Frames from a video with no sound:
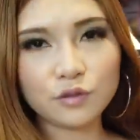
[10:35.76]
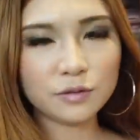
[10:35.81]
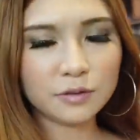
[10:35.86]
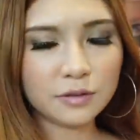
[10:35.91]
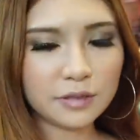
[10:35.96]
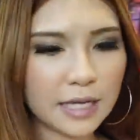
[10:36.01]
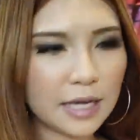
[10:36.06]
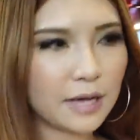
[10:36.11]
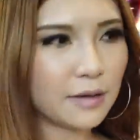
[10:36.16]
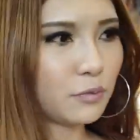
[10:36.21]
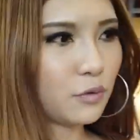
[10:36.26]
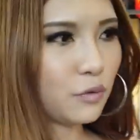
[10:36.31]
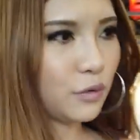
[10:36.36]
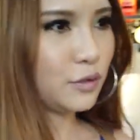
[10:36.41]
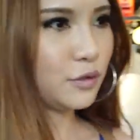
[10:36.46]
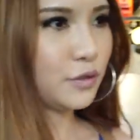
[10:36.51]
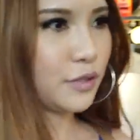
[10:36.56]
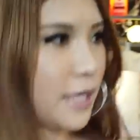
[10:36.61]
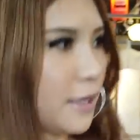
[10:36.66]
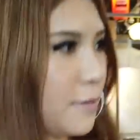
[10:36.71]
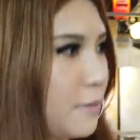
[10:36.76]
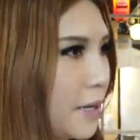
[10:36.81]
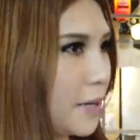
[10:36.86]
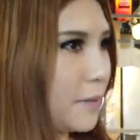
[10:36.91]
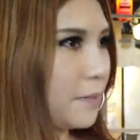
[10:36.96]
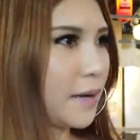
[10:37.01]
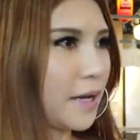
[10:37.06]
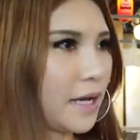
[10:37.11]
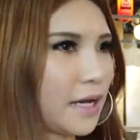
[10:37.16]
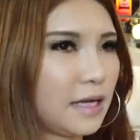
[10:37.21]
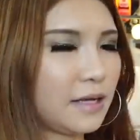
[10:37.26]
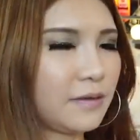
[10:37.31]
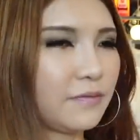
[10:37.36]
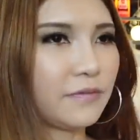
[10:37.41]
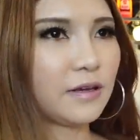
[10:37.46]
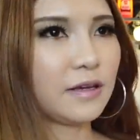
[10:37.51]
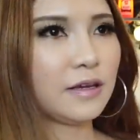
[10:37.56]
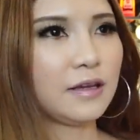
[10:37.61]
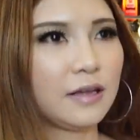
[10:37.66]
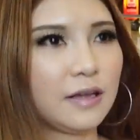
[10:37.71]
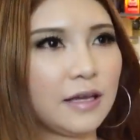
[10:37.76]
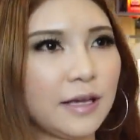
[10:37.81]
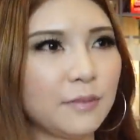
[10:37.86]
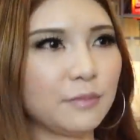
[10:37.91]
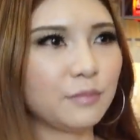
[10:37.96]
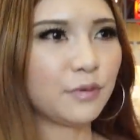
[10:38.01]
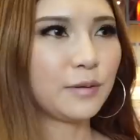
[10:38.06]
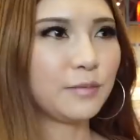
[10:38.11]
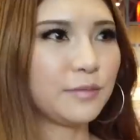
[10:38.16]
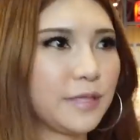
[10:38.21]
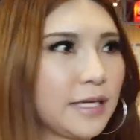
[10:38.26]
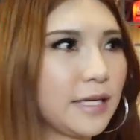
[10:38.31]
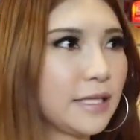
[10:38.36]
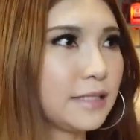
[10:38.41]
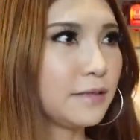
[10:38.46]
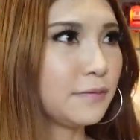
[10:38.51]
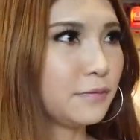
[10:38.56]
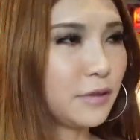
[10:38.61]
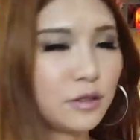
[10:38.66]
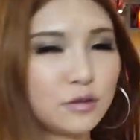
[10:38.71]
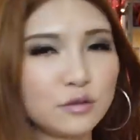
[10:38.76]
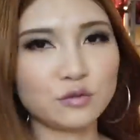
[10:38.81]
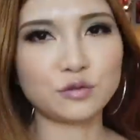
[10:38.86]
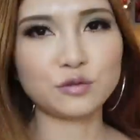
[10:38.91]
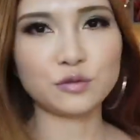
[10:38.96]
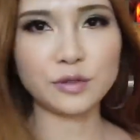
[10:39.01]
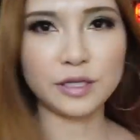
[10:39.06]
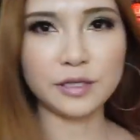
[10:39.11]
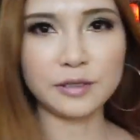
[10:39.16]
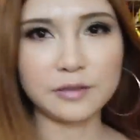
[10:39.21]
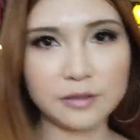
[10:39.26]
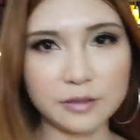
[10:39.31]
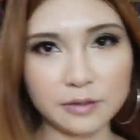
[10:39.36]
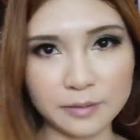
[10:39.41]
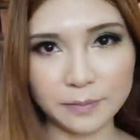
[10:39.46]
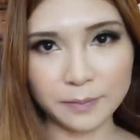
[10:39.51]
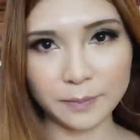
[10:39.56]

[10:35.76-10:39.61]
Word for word: food. Now I'm going to get my pie and probably get something to drink.